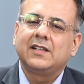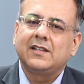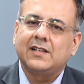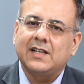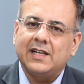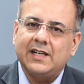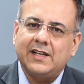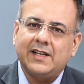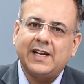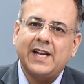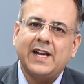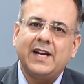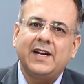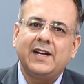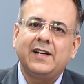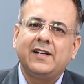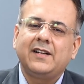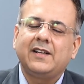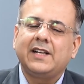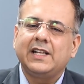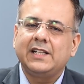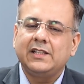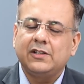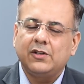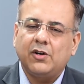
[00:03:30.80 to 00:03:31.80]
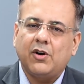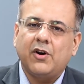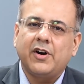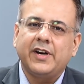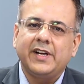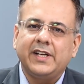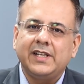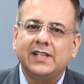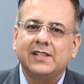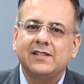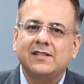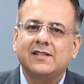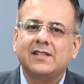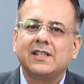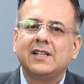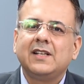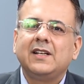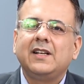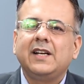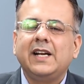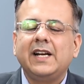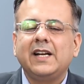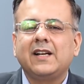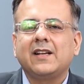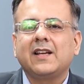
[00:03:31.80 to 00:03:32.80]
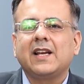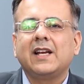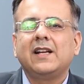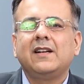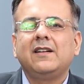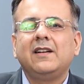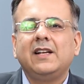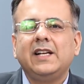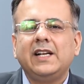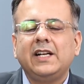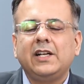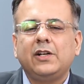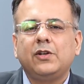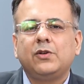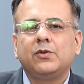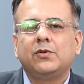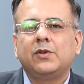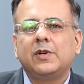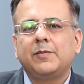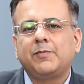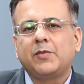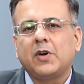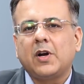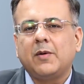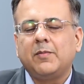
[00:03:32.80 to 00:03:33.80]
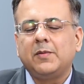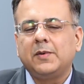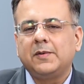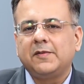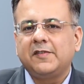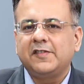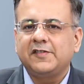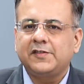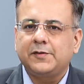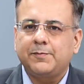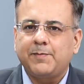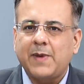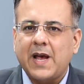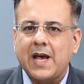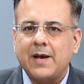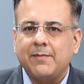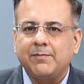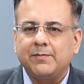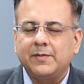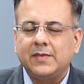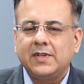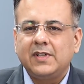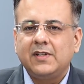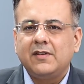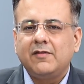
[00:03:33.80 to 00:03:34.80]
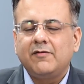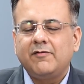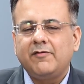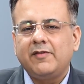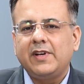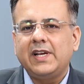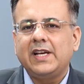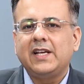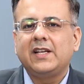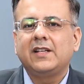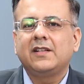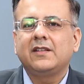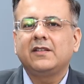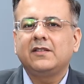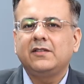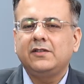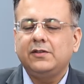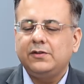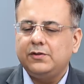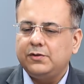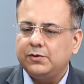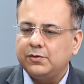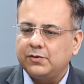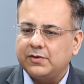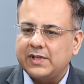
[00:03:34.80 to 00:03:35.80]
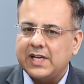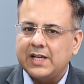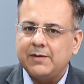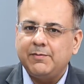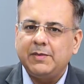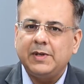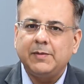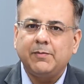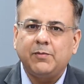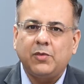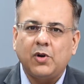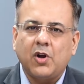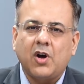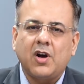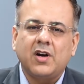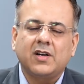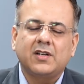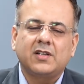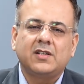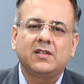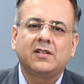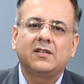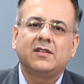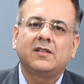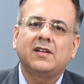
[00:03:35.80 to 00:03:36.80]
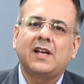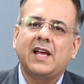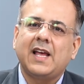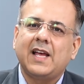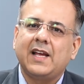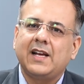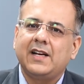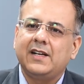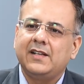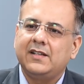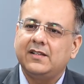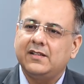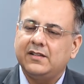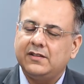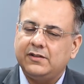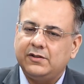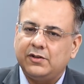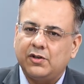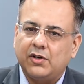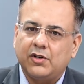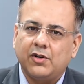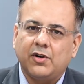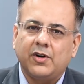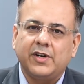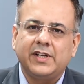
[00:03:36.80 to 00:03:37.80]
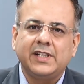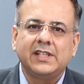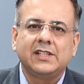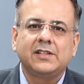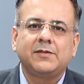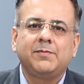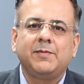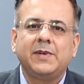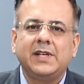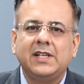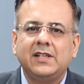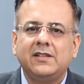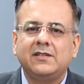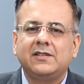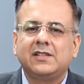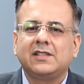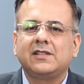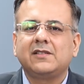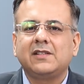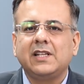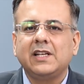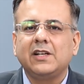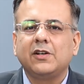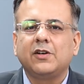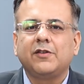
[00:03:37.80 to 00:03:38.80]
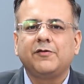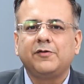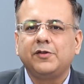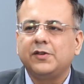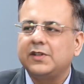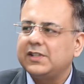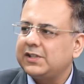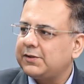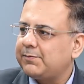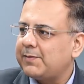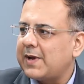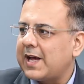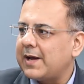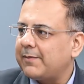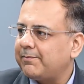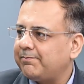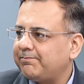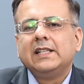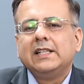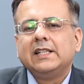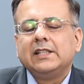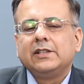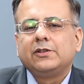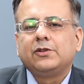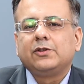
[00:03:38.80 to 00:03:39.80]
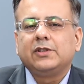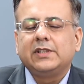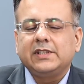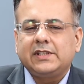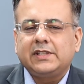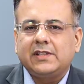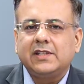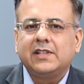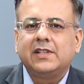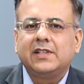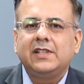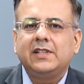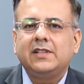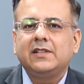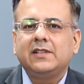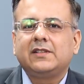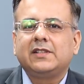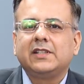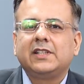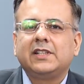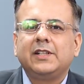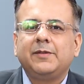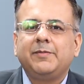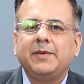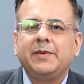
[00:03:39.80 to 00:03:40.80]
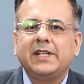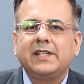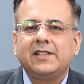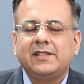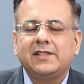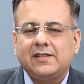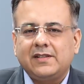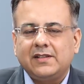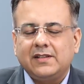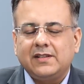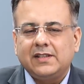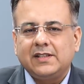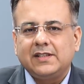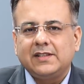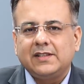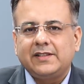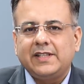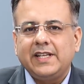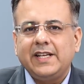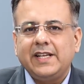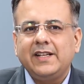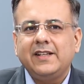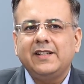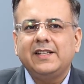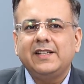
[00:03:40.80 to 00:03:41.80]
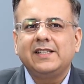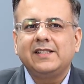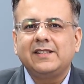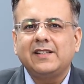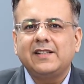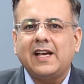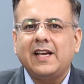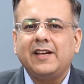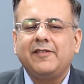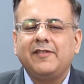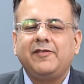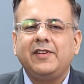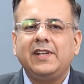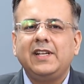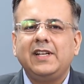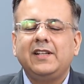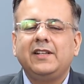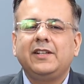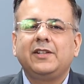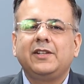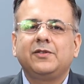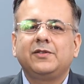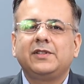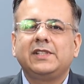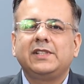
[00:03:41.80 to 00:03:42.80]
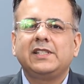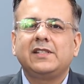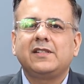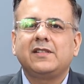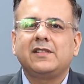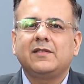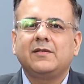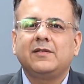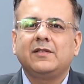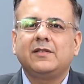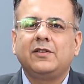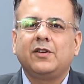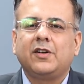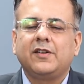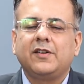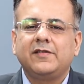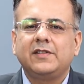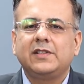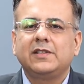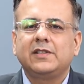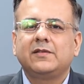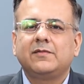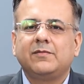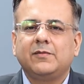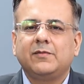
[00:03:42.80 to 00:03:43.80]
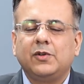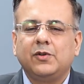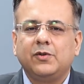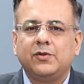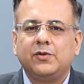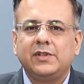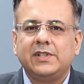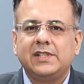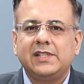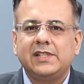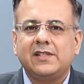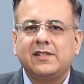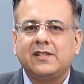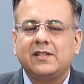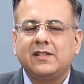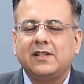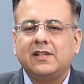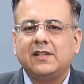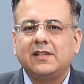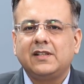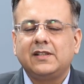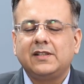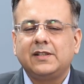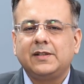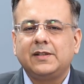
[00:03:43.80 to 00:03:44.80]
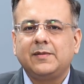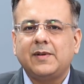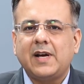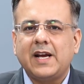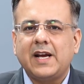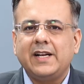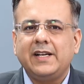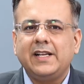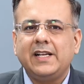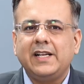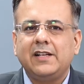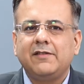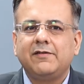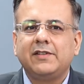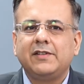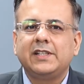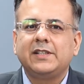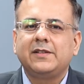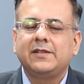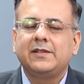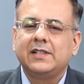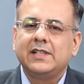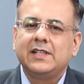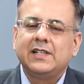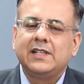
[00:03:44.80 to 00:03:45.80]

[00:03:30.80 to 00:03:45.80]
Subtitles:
content and the audience, it can lead to a problem of spam, where you can be blocked and your audience may just think of you as spam. So the third biggest thing is, I feel this, a lot of the owners I deal with,